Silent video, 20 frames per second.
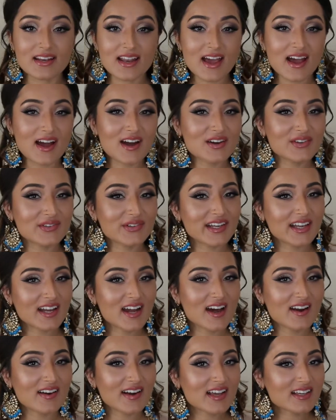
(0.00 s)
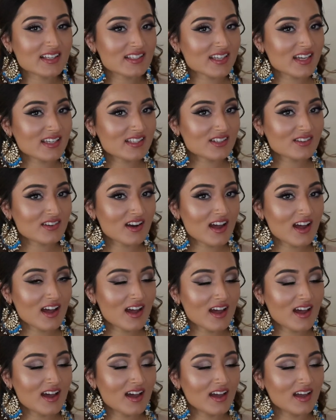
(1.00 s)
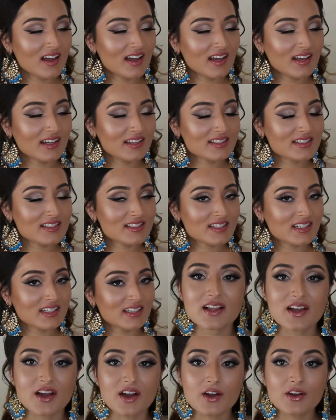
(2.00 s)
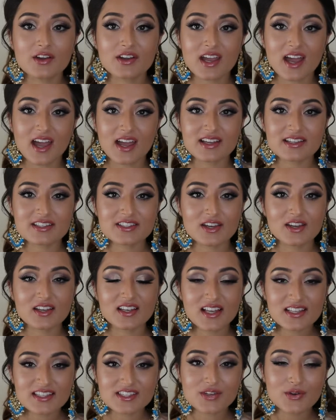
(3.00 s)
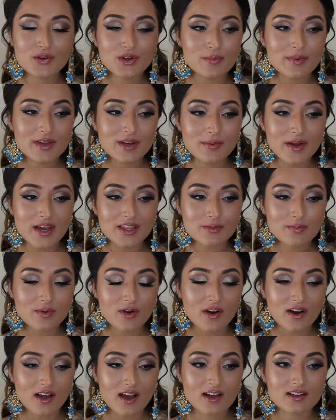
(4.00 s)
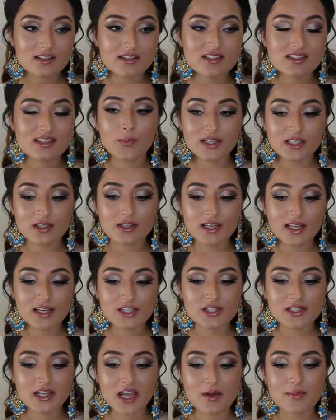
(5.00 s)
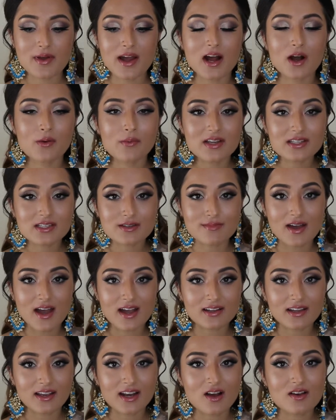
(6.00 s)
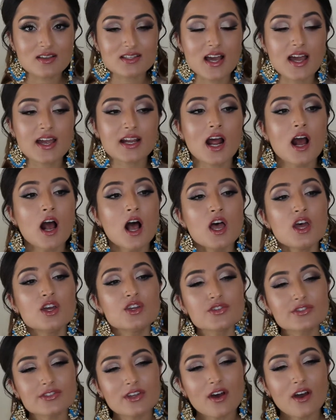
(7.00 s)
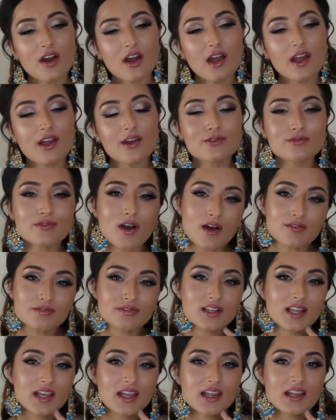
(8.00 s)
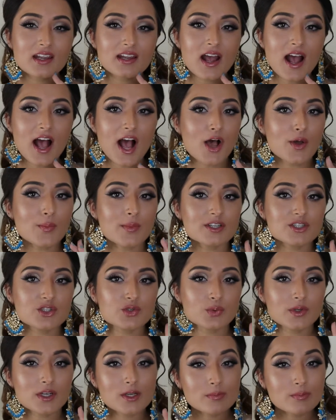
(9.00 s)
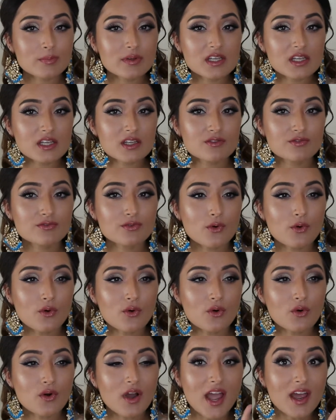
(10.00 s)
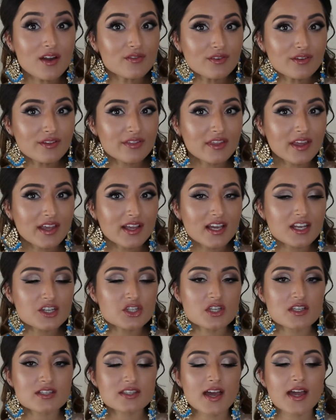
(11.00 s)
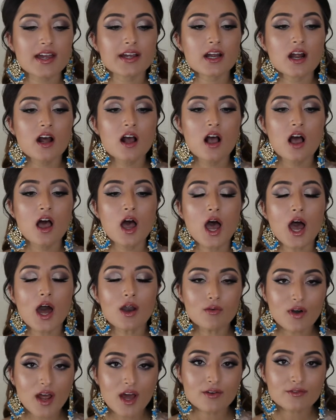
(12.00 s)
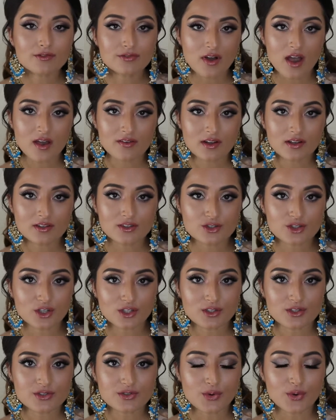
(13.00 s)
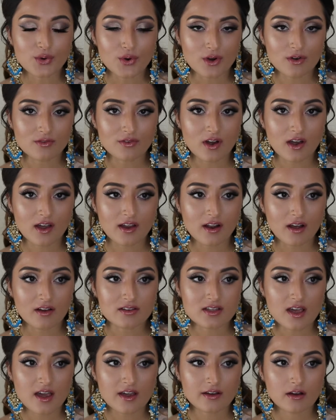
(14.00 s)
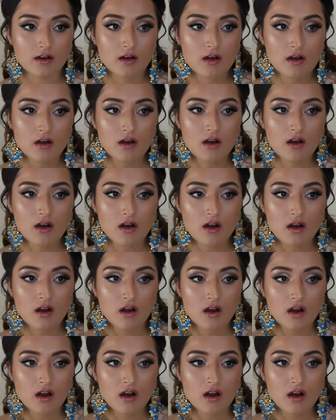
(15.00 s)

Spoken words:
now we are accessorized. Okay, so let's talk a bit about the products. When the collection came out, I went to MAC and I was like, so roughly how much would it be for everything? And she's like, around $500 or over. And I was like,